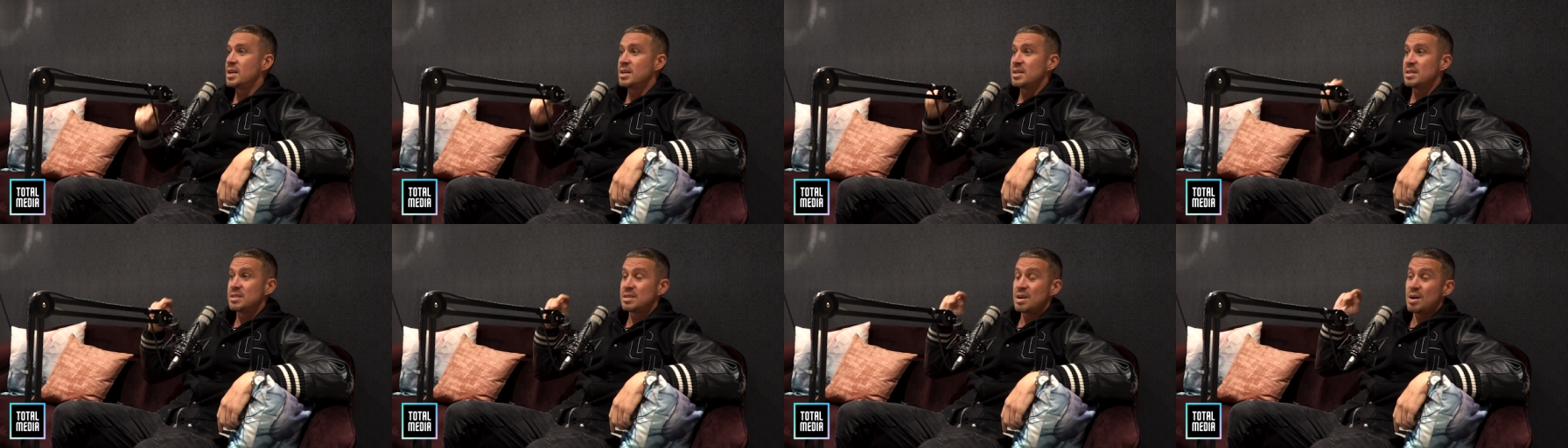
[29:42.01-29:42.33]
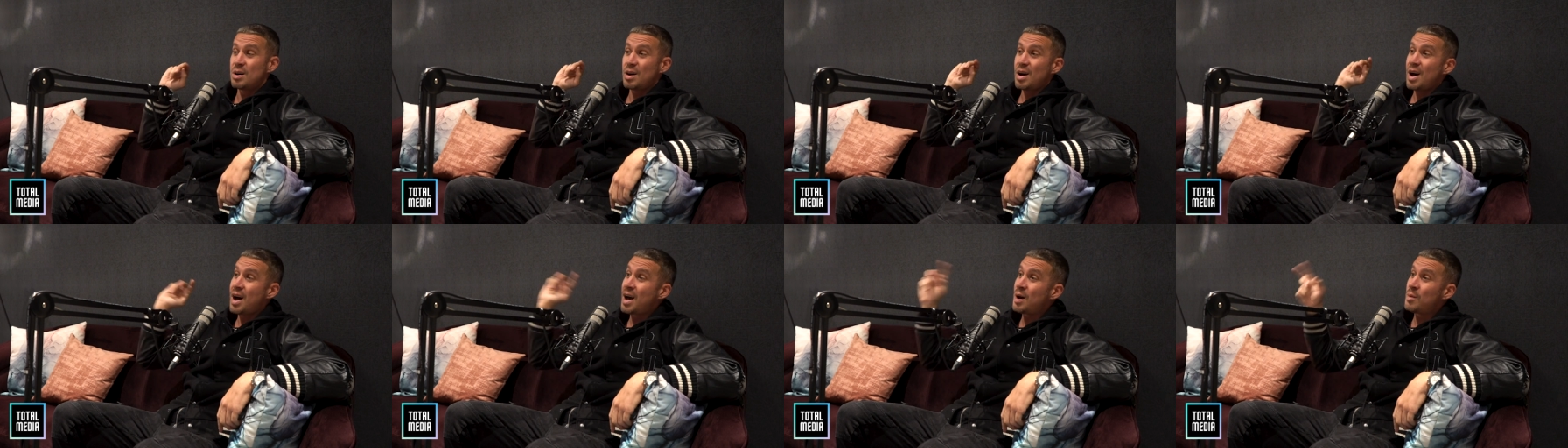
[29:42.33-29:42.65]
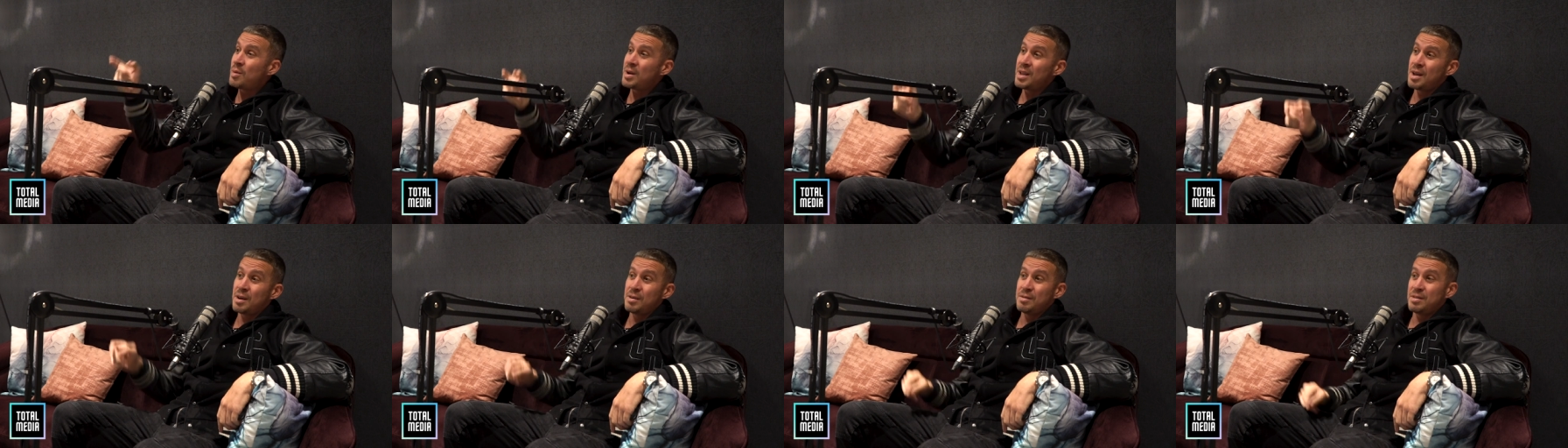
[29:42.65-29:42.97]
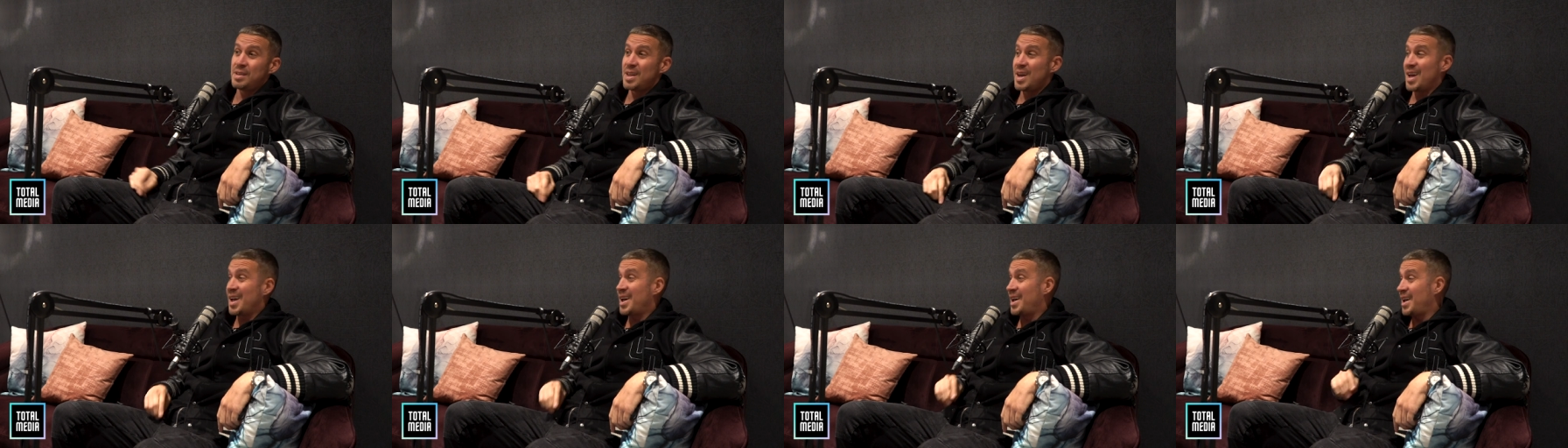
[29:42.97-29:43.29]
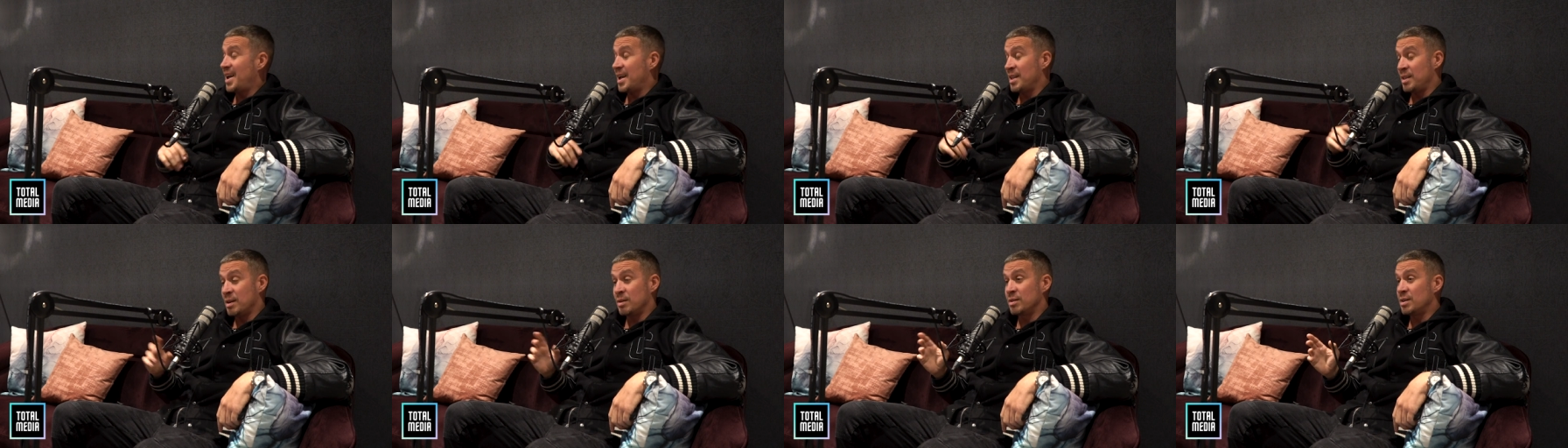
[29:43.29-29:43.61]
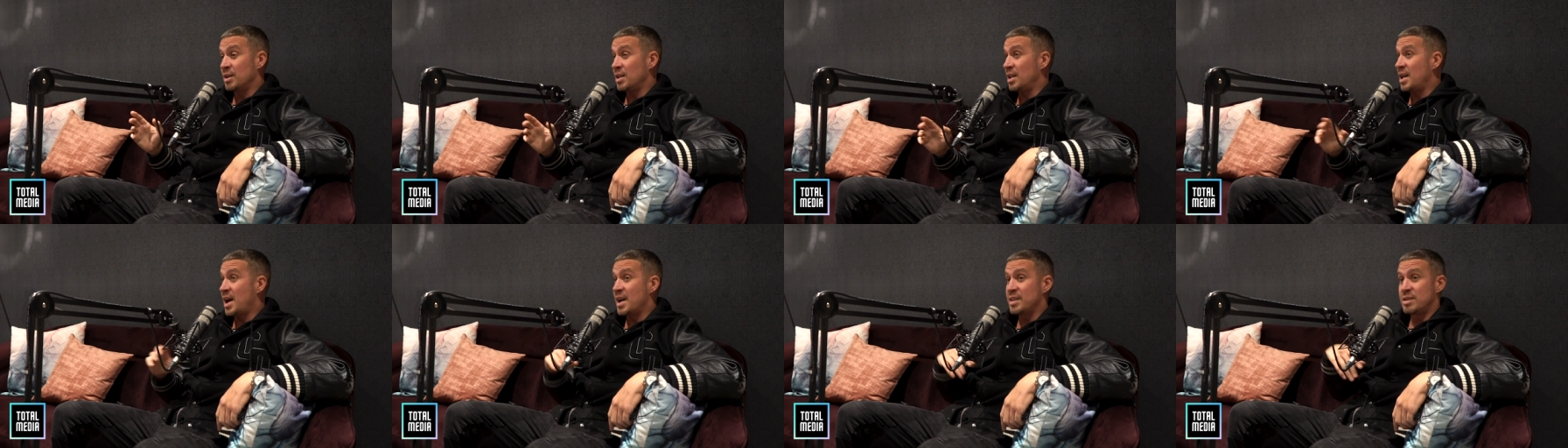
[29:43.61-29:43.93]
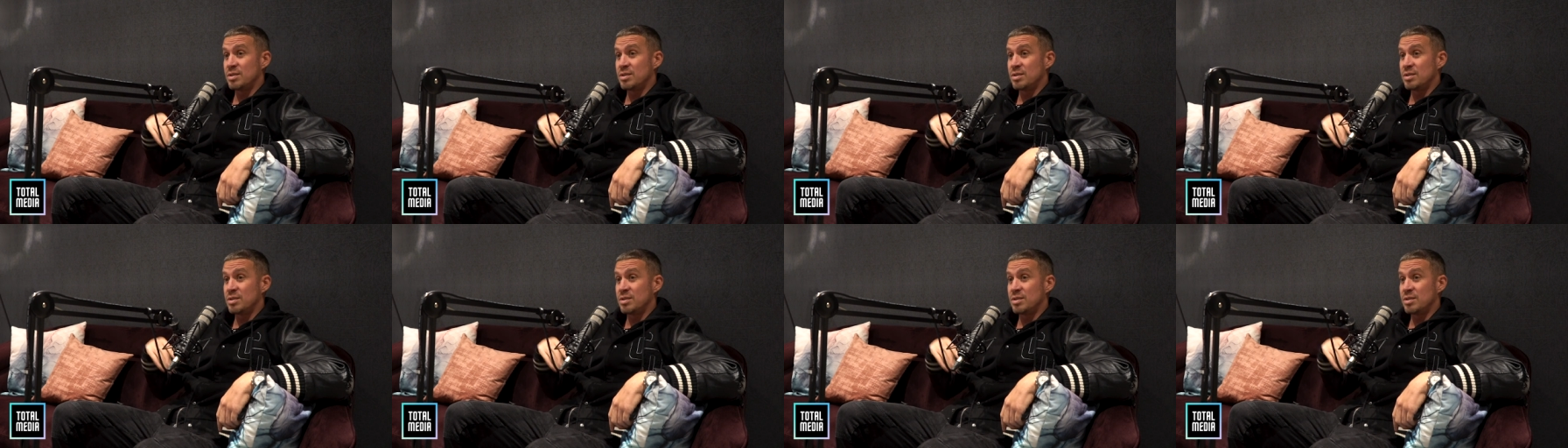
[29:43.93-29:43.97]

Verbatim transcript: So I went over there and not gonna lie,